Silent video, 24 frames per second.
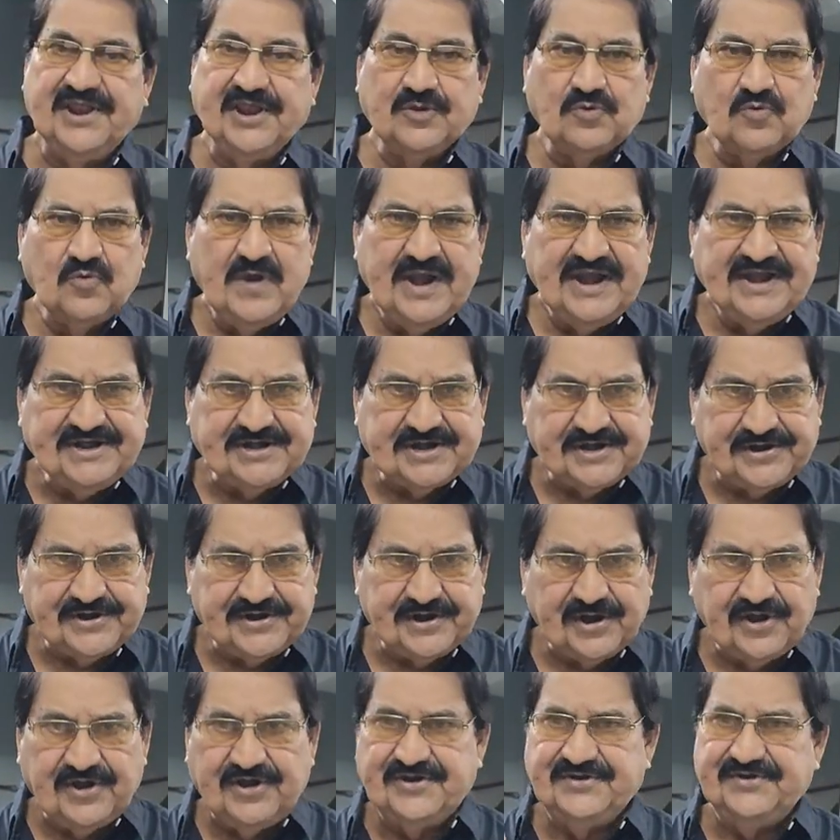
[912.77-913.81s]

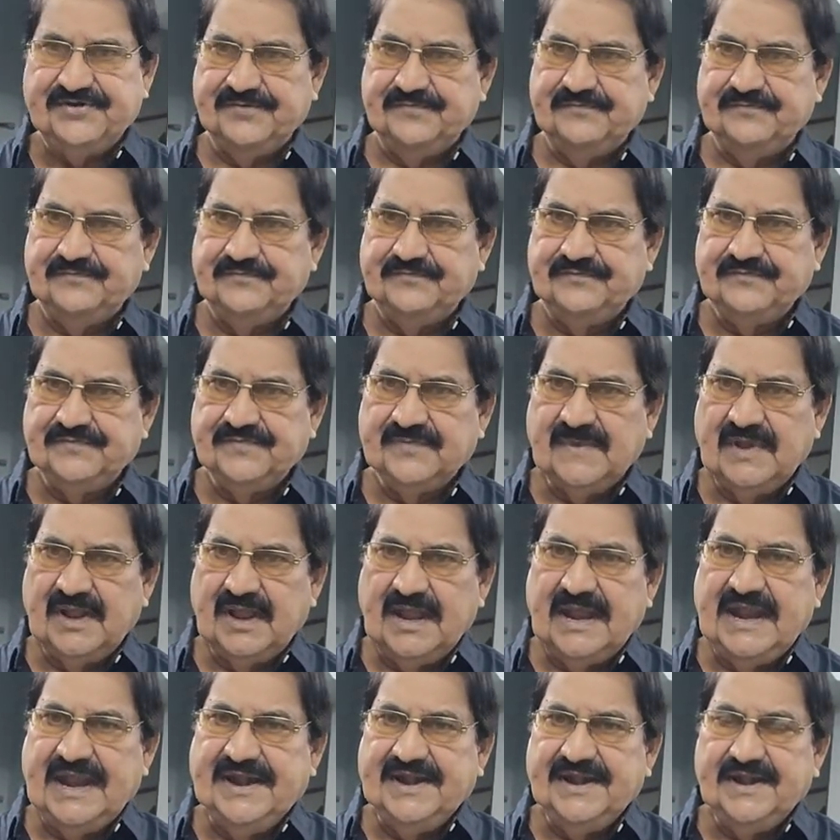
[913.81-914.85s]
frequent drought,
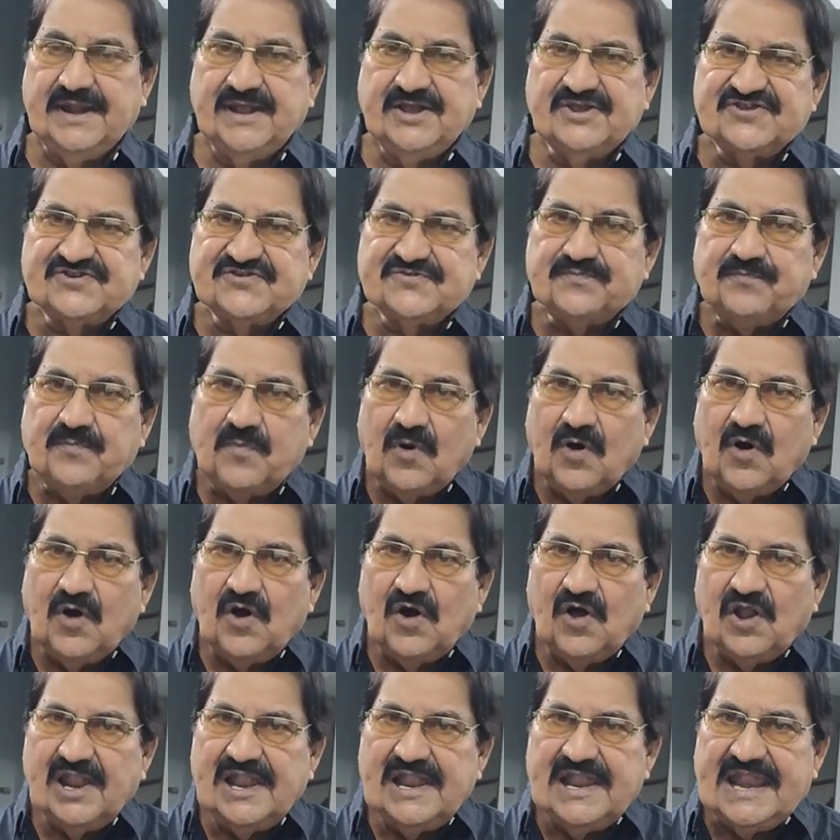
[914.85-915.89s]
and
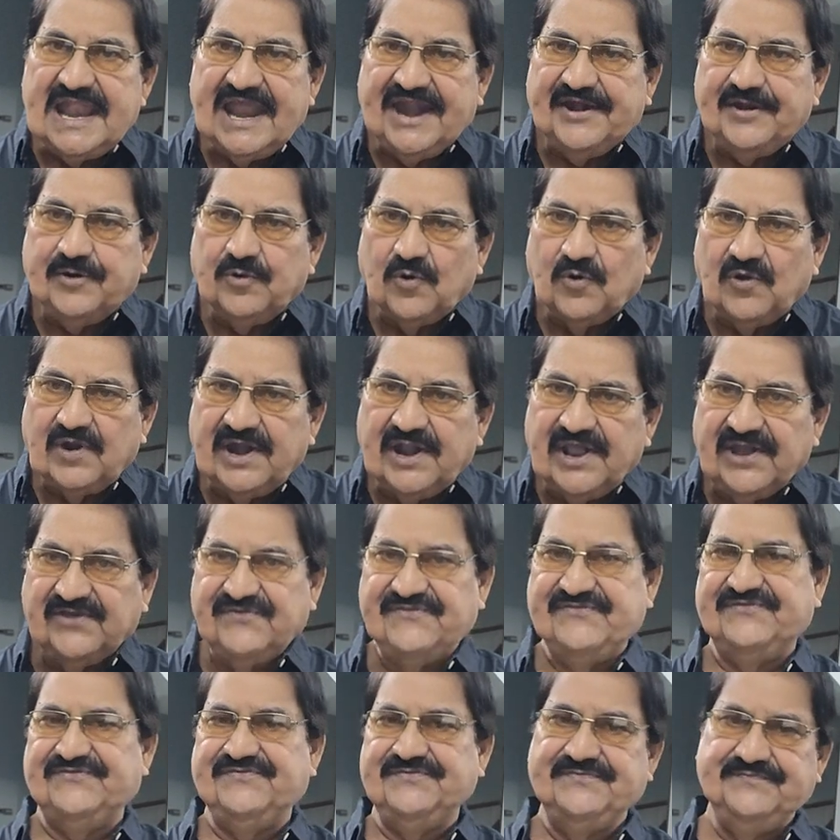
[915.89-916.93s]
small land
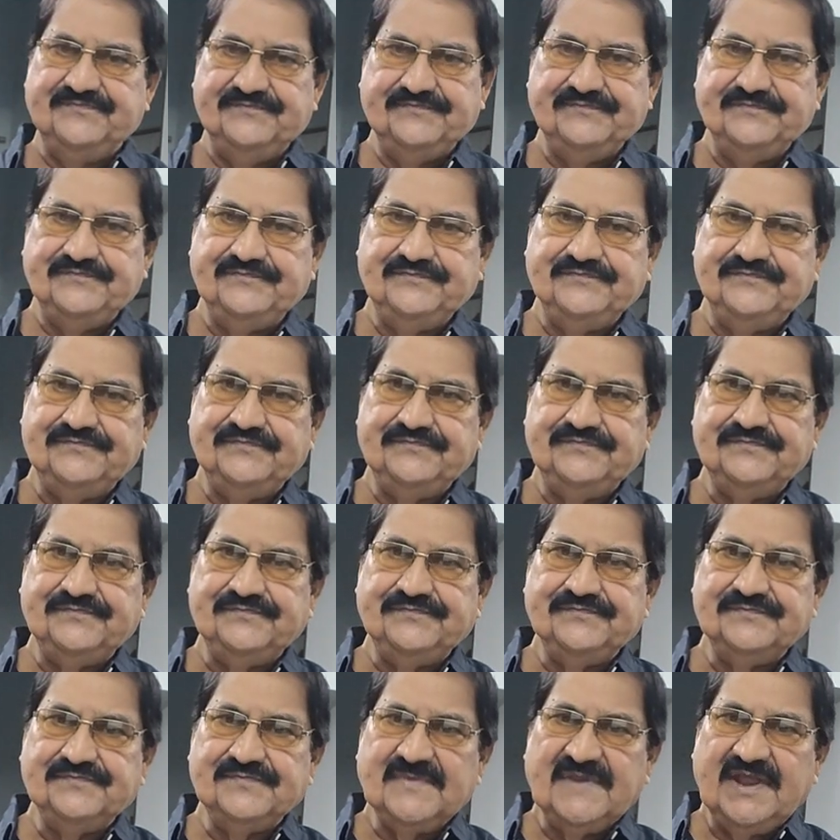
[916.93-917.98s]
holdings.
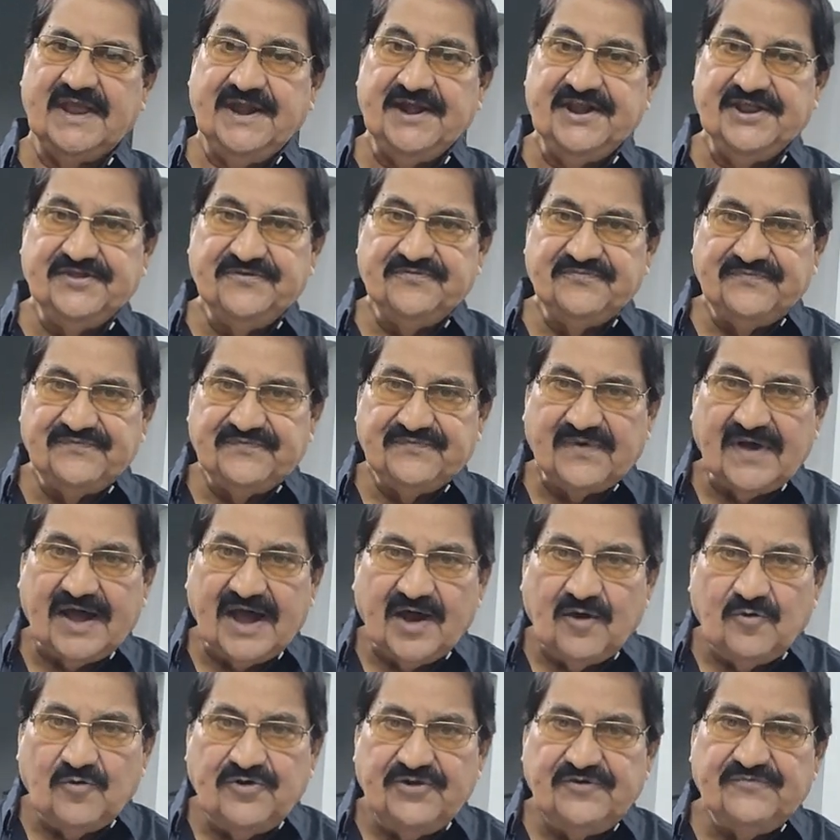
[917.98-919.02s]
It is
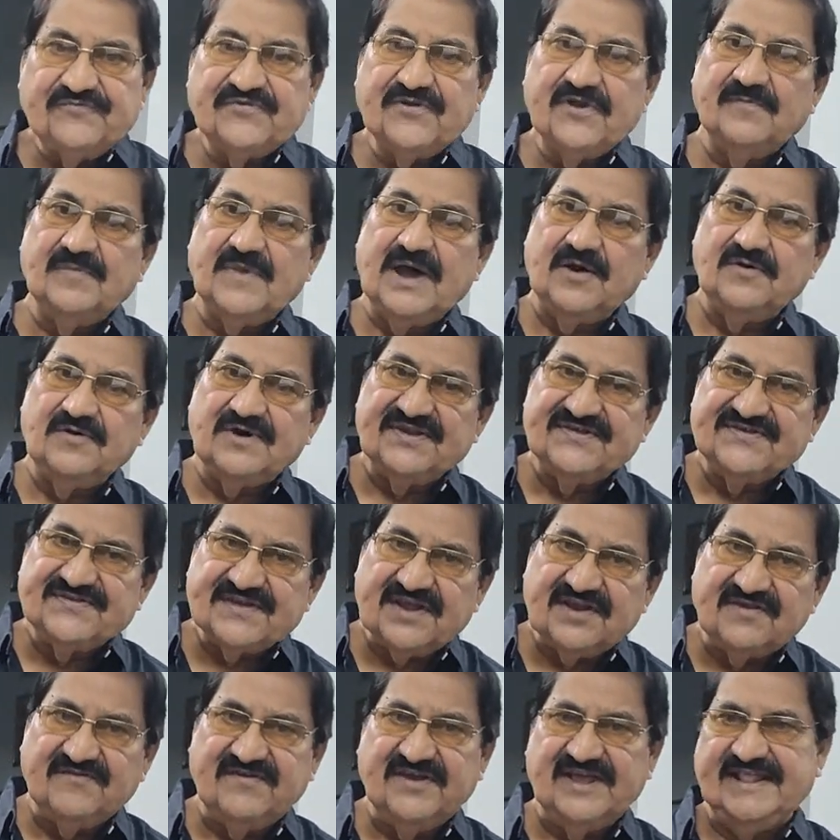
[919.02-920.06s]
found from our
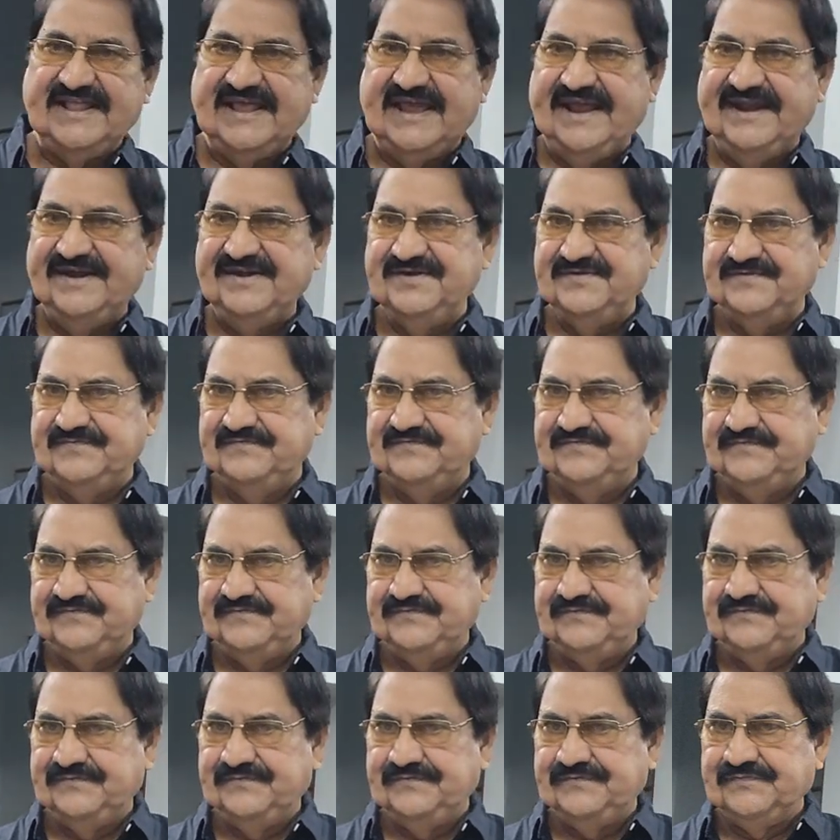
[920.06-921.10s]
survey that
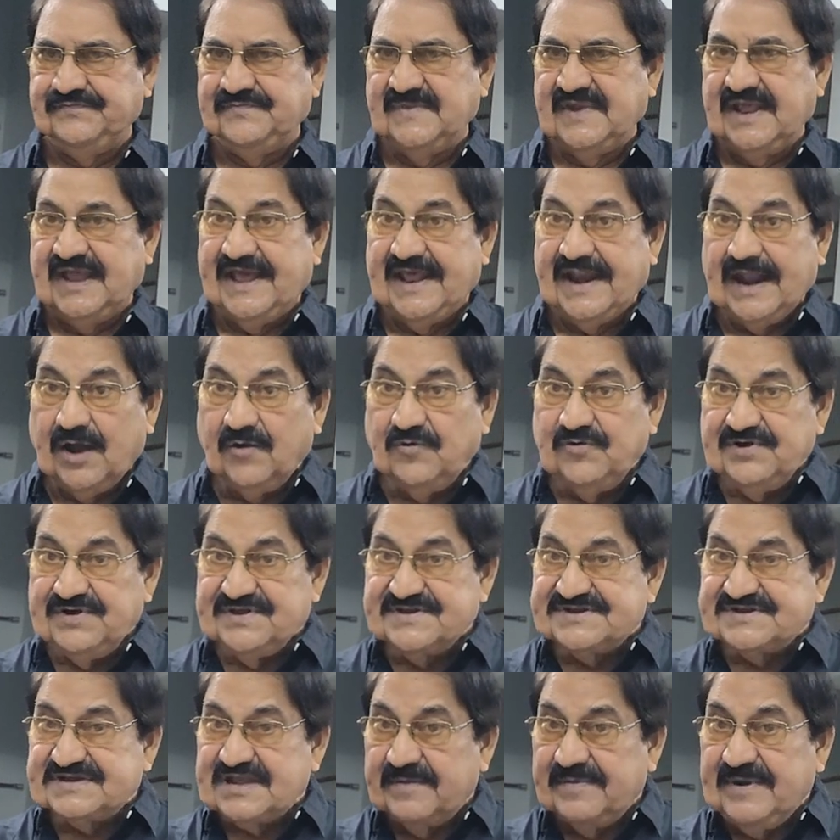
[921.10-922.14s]

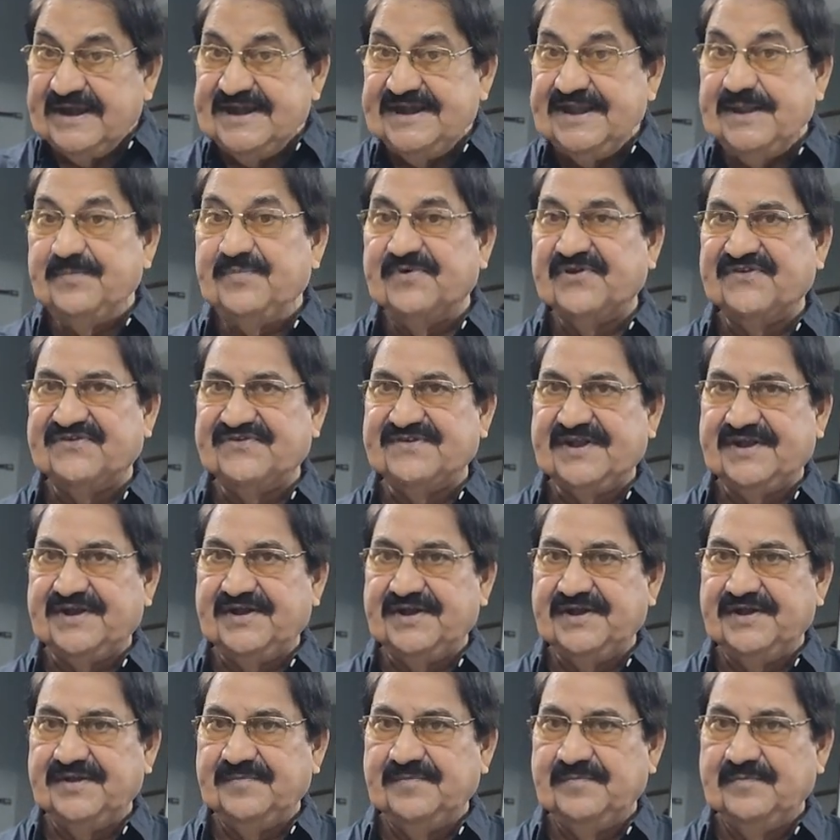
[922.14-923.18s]
around
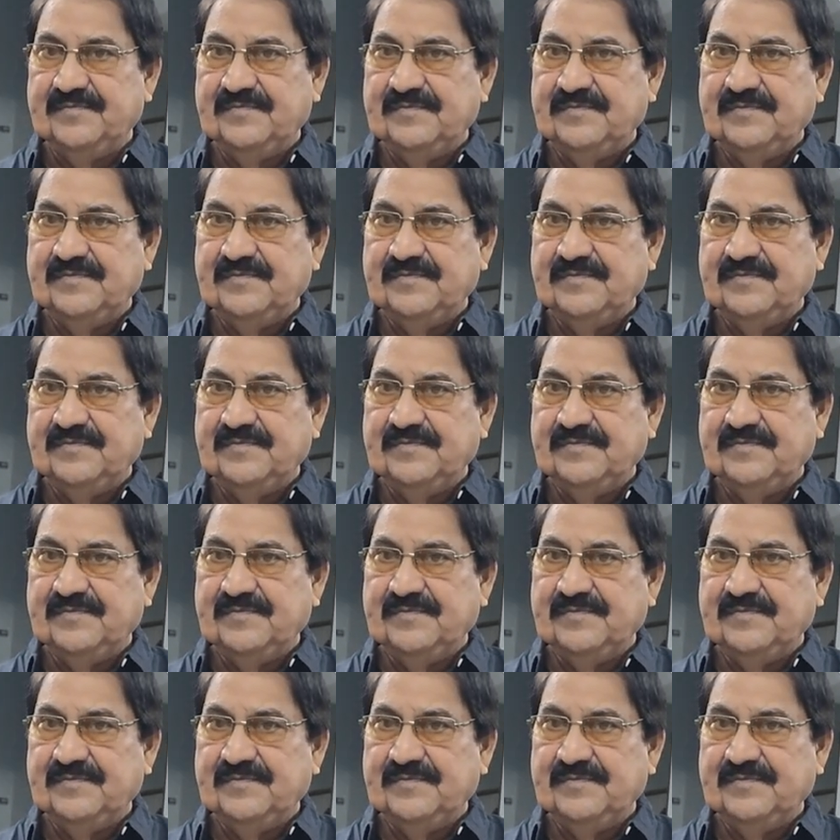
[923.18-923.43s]
70%